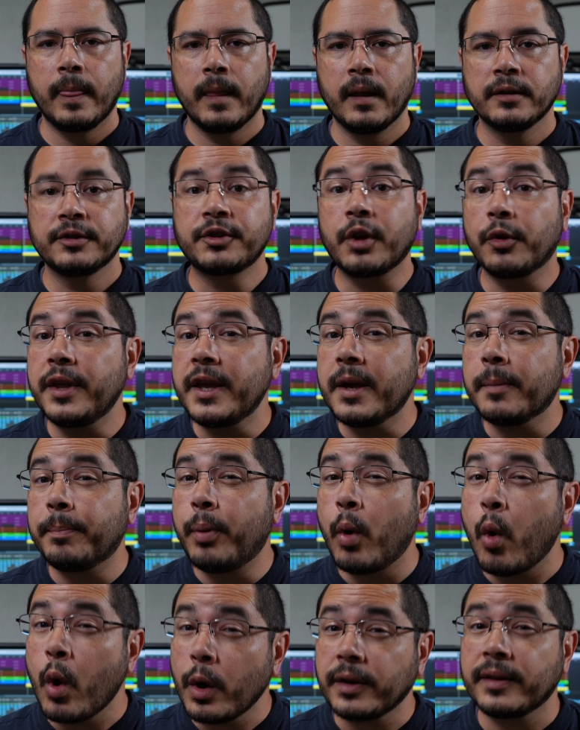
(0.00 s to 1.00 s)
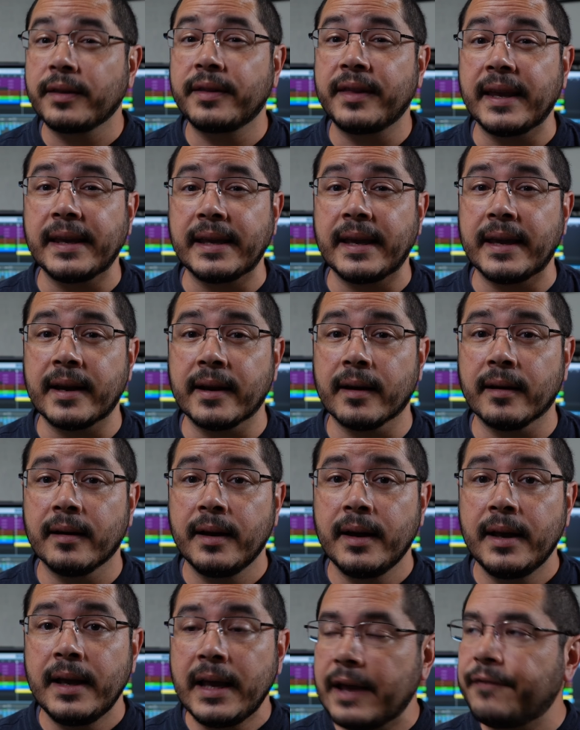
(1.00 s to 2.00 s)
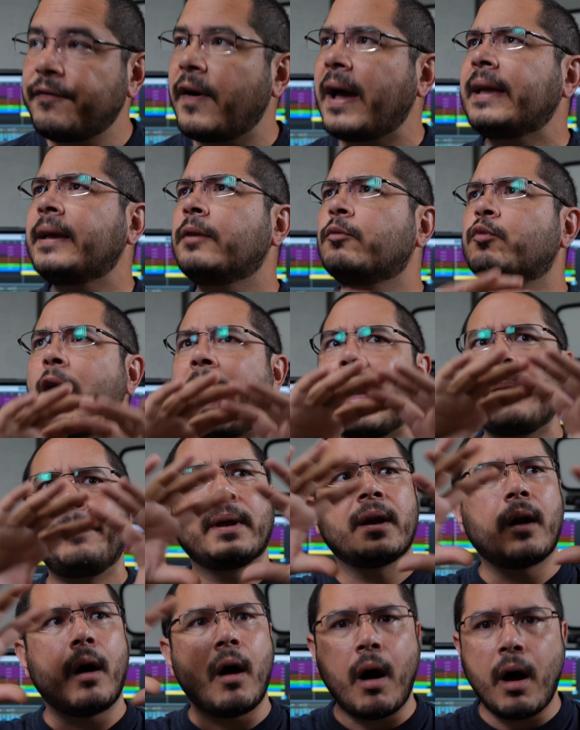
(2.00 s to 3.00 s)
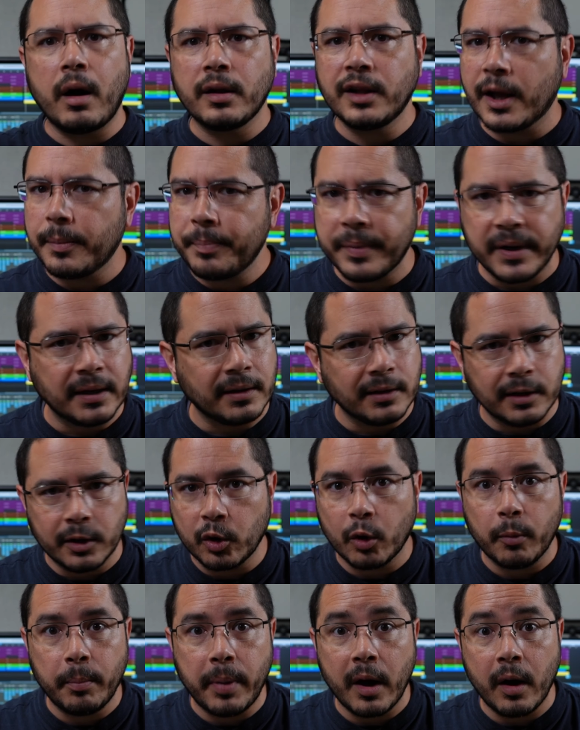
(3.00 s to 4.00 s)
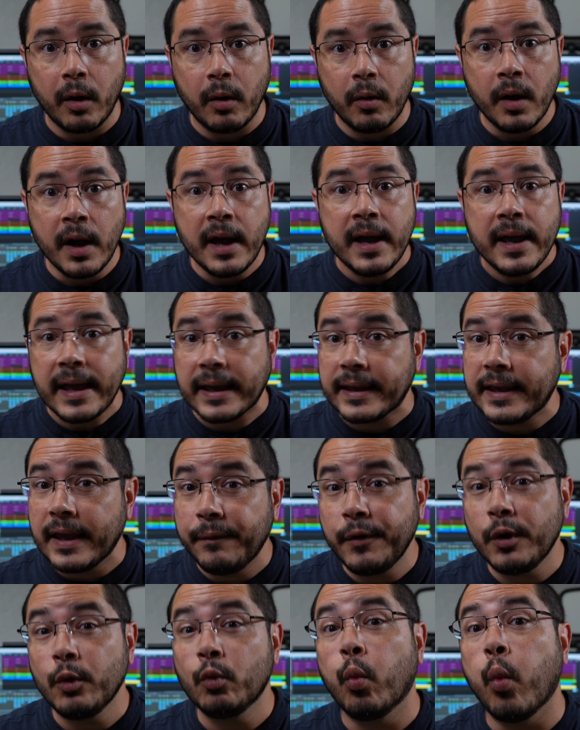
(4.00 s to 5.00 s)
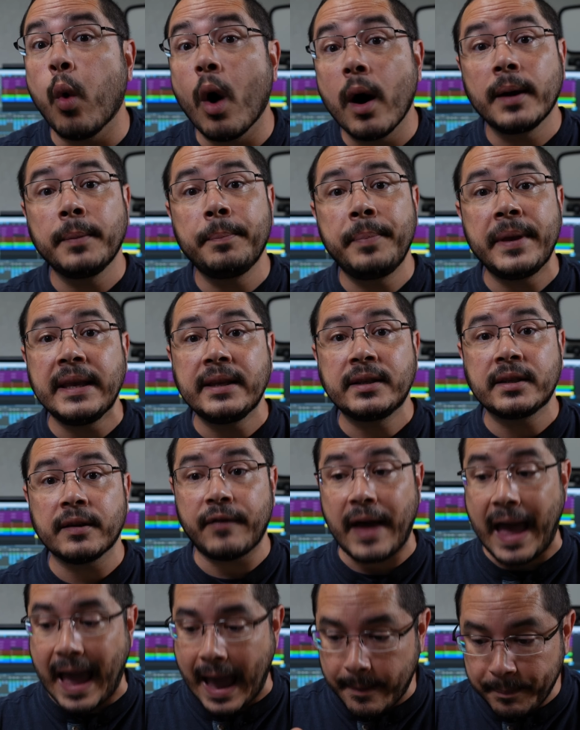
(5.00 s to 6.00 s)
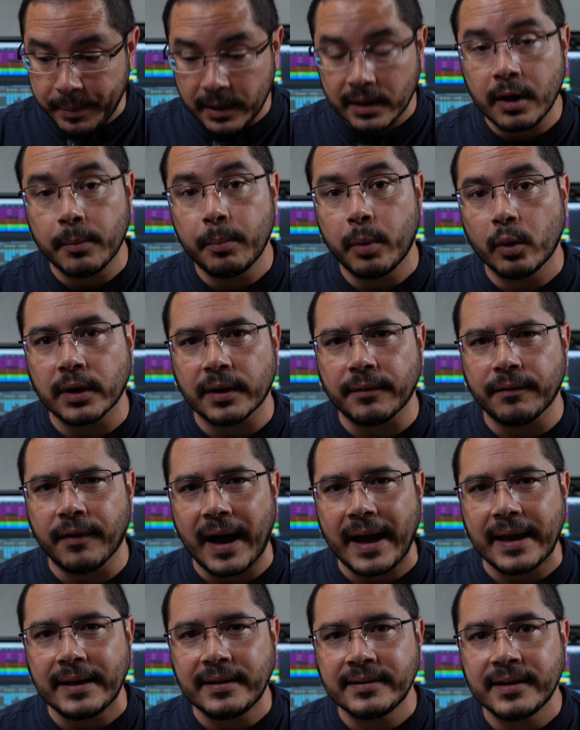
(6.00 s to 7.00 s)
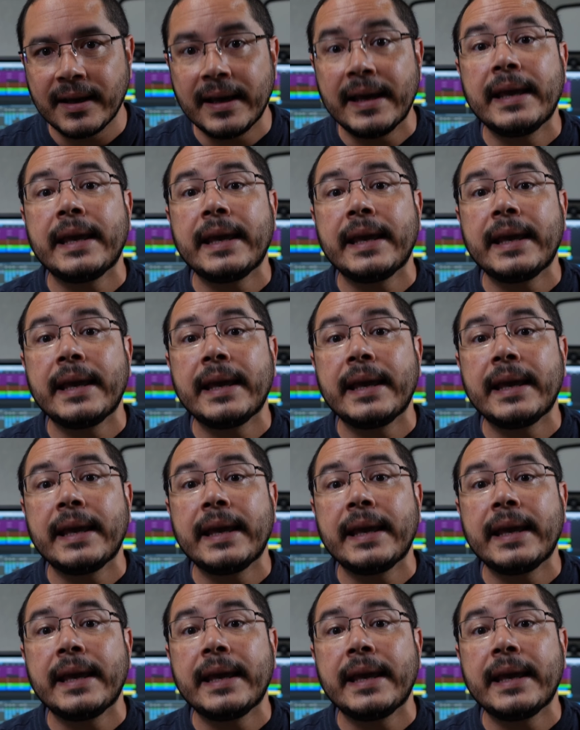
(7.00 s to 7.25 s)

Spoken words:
So the important thing here, if I could wrap it all up in a little bow and give you one piece of applicable advice,